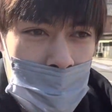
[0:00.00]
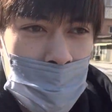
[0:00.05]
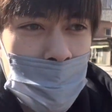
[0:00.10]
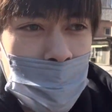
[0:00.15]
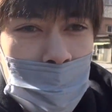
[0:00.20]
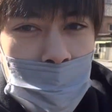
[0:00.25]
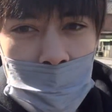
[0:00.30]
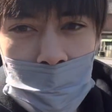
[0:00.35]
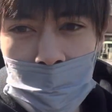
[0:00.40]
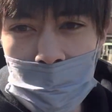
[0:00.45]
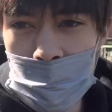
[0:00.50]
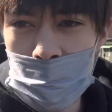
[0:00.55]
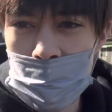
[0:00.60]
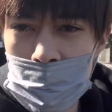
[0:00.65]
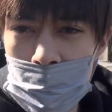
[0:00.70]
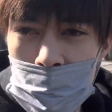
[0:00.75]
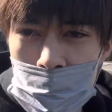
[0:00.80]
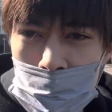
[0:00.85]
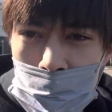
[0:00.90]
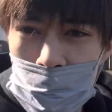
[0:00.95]
And
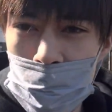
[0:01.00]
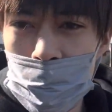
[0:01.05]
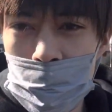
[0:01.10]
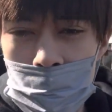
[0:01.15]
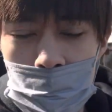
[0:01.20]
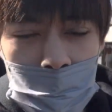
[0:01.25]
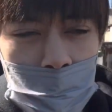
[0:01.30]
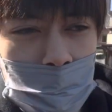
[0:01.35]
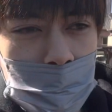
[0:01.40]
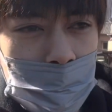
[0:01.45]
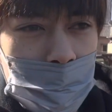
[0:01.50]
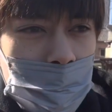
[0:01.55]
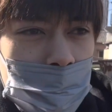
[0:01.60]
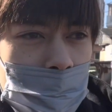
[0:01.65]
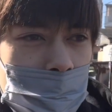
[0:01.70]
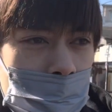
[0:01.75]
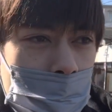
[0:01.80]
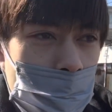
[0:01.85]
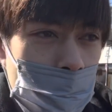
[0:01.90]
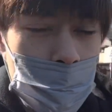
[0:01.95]
I'll show you
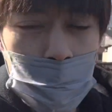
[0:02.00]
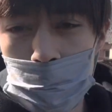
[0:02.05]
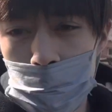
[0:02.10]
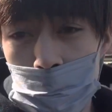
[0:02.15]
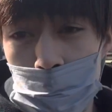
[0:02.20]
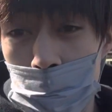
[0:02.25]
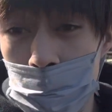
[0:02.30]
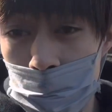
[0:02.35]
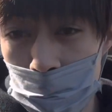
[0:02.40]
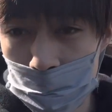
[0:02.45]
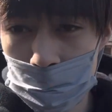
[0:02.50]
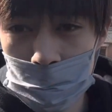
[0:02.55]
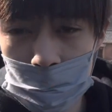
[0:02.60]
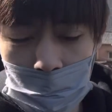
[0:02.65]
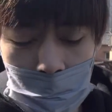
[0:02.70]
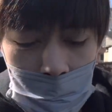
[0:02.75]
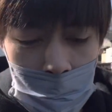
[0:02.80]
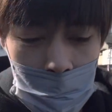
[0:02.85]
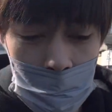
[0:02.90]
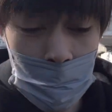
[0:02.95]
guys what we're going to be doing
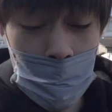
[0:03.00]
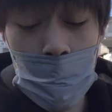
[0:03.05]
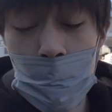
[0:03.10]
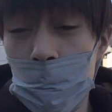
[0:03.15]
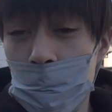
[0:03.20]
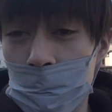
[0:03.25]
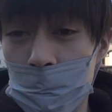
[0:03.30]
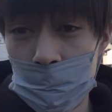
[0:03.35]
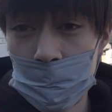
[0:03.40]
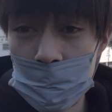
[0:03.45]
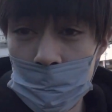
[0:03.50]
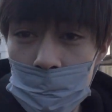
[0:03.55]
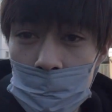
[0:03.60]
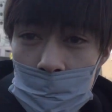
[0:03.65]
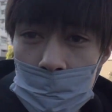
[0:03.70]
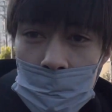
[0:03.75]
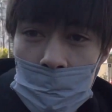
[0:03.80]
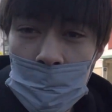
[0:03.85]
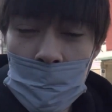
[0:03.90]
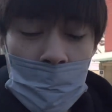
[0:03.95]
today, and hopefully
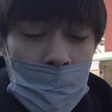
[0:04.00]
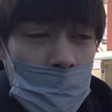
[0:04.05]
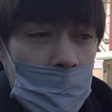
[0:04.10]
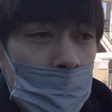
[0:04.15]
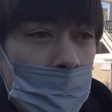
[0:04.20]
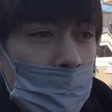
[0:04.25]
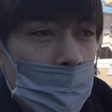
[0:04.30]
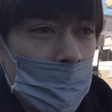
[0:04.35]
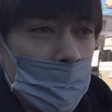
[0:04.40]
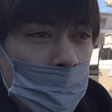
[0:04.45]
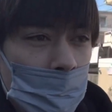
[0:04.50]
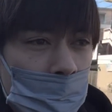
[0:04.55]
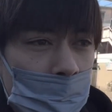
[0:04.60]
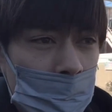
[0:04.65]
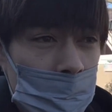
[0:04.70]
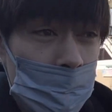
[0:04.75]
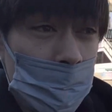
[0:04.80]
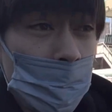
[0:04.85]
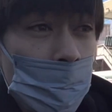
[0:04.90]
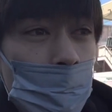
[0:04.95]

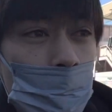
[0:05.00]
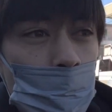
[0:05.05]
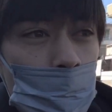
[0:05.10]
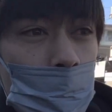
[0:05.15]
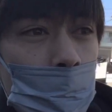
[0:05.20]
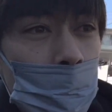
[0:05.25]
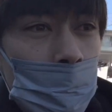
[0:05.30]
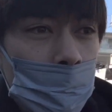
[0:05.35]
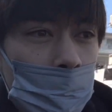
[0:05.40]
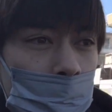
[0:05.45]
this will work,